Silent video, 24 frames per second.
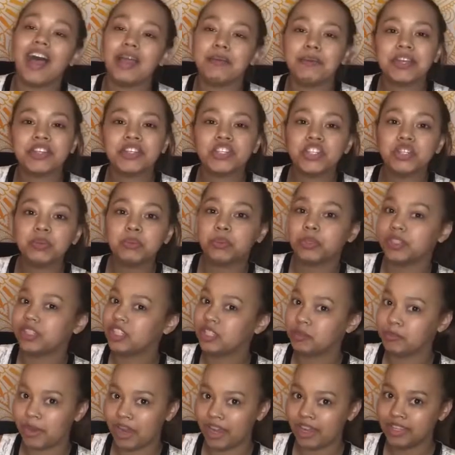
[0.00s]
I'm actually
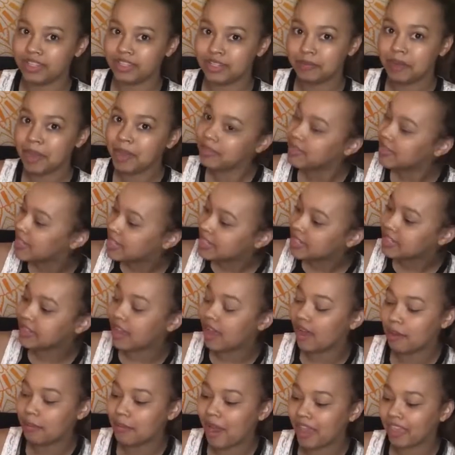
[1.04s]
really surprised about this.
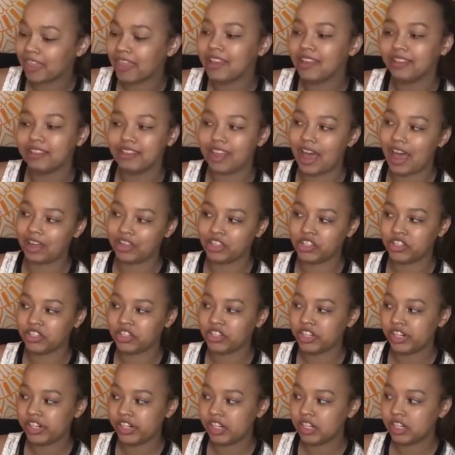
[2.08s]
I think
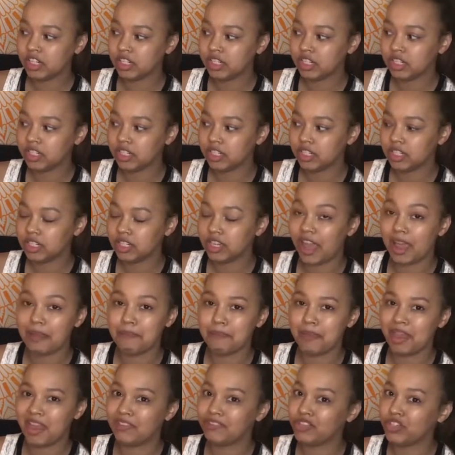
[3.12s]
last year
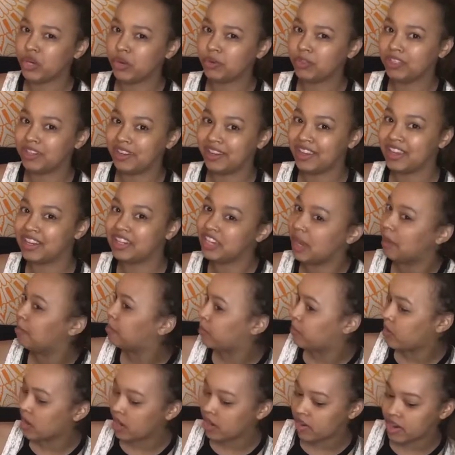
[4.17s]
I may have chosen a
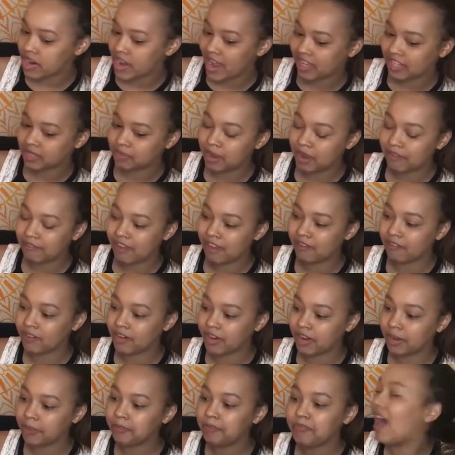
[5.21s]
contemporary as my
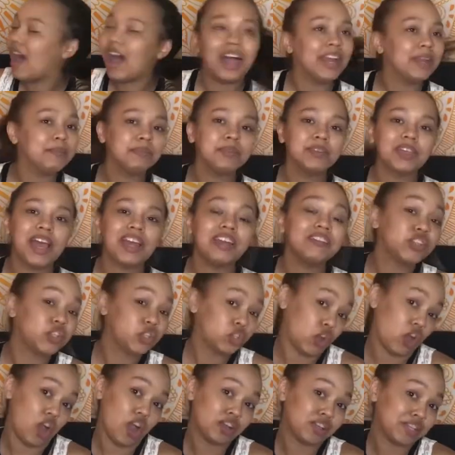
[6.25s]
favorite. I'm kind of
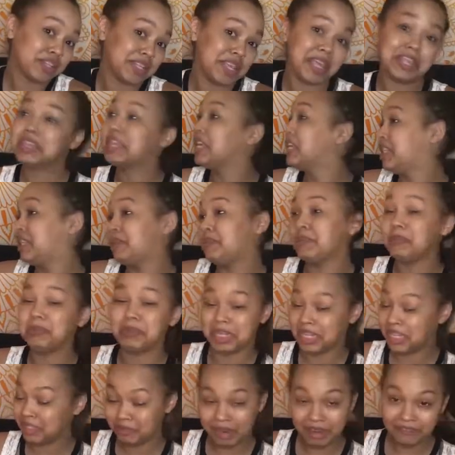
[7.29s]
shocked that this
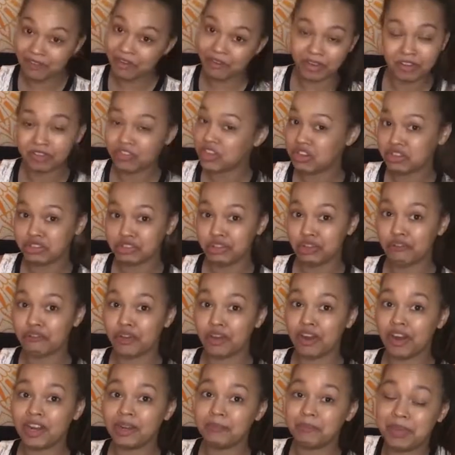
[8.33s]
is my favorite of the year so
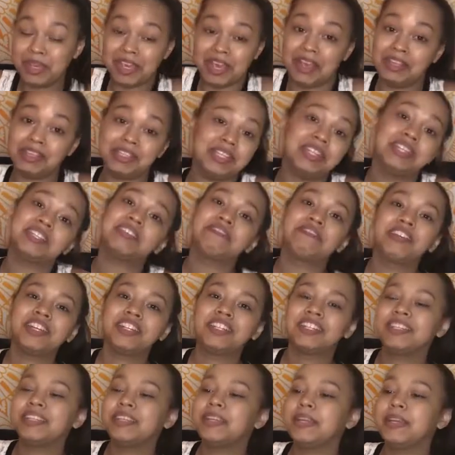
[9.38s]
far because it is a
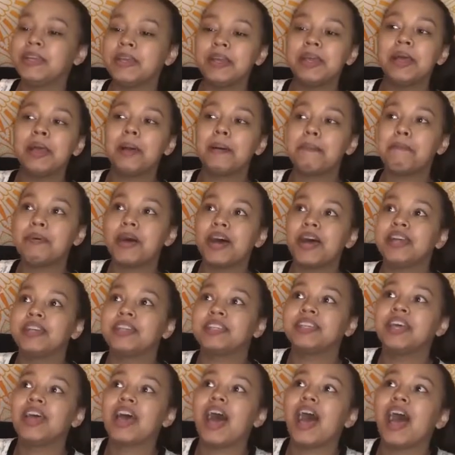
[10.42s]
fantasy,
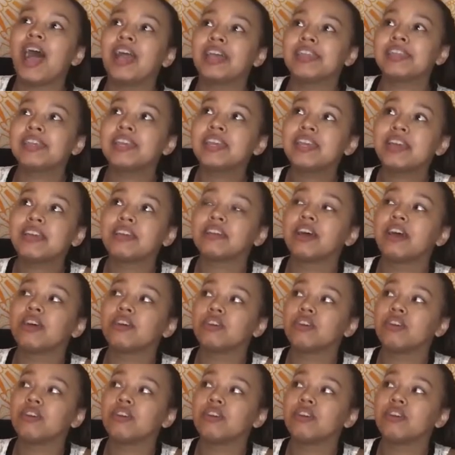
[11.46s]
but I think